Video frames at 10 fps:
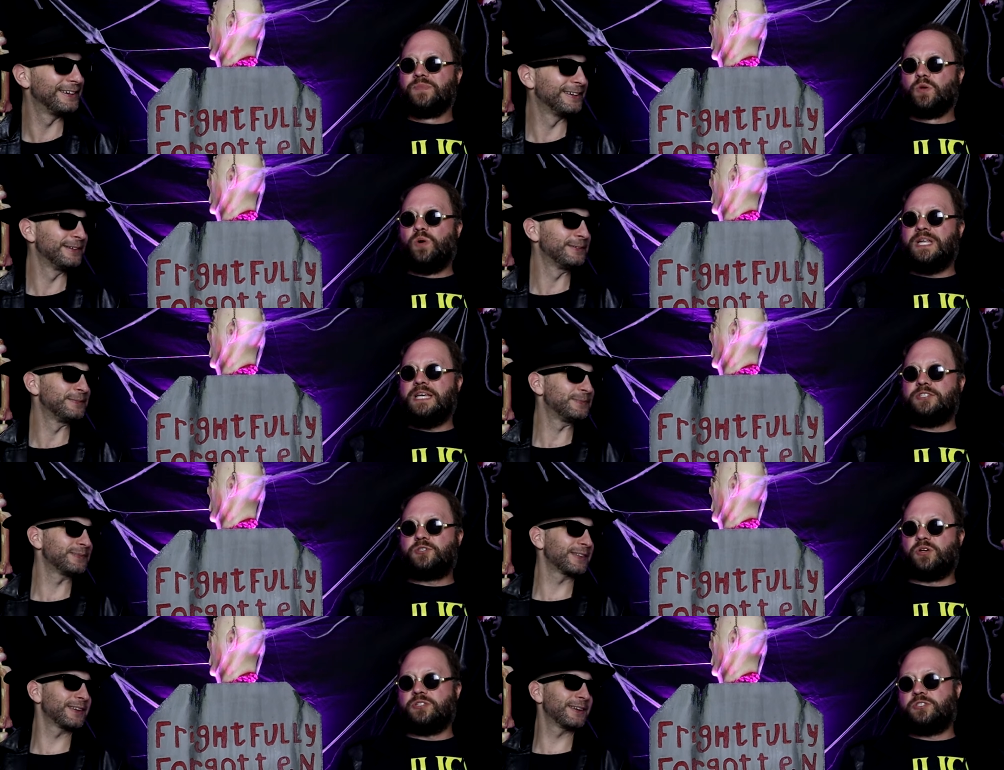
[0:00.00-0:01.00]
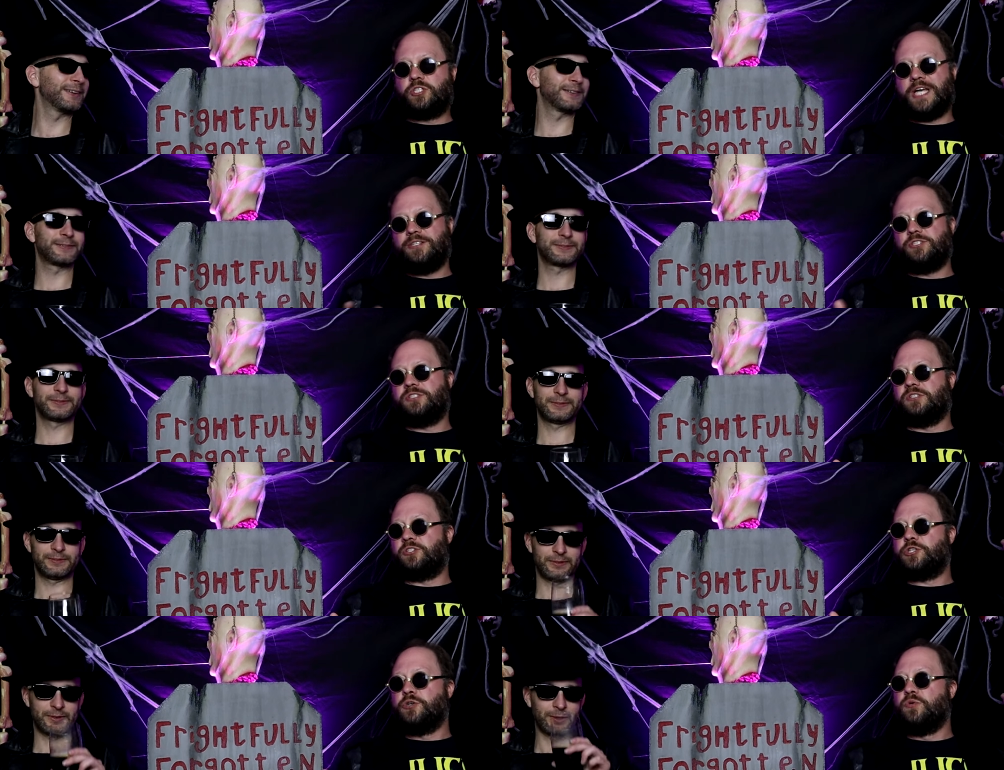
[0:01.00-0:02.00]
Speaker 1: when he sort of changes his
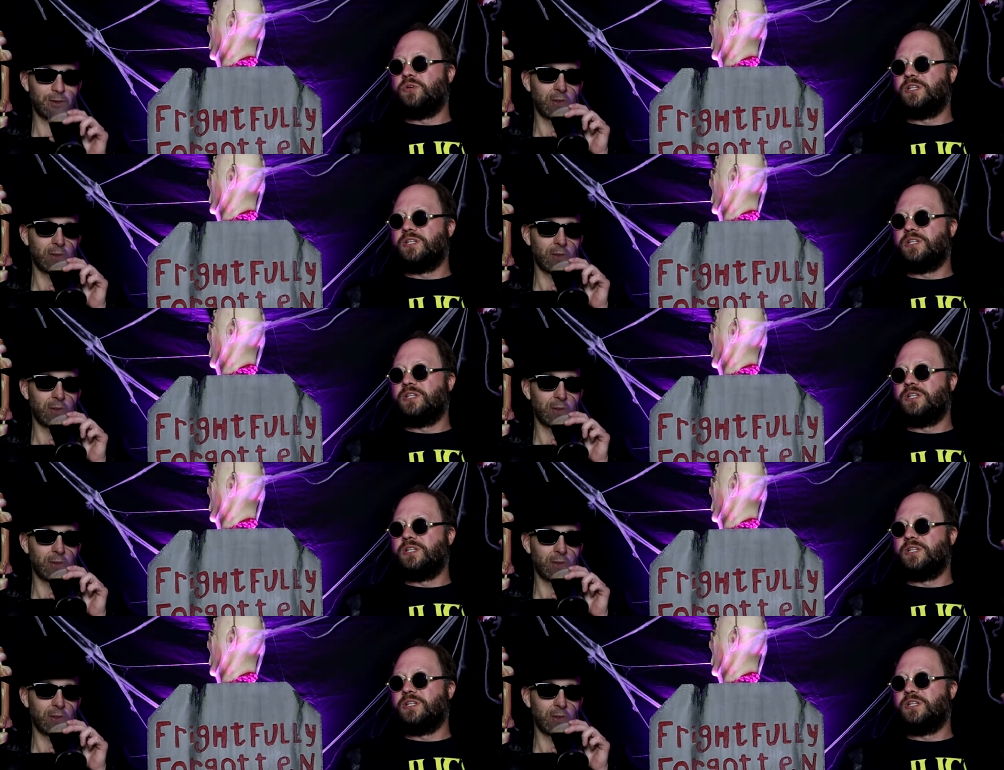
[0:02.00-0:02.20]
tune a